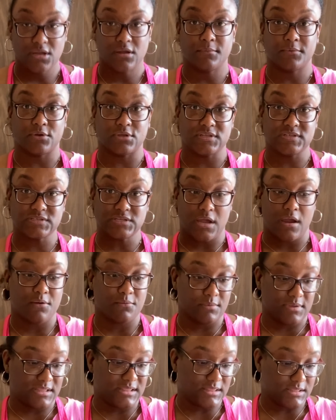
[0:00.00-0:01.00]
We're gonna start
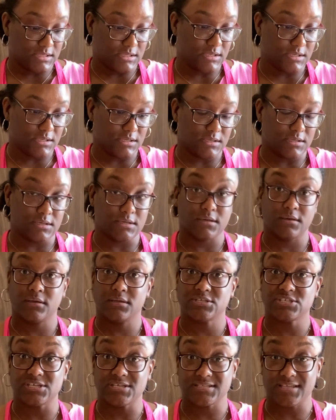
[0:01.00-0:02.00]
with the
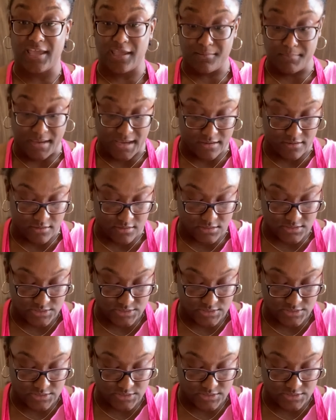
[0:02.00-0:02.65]
cheesecake batter.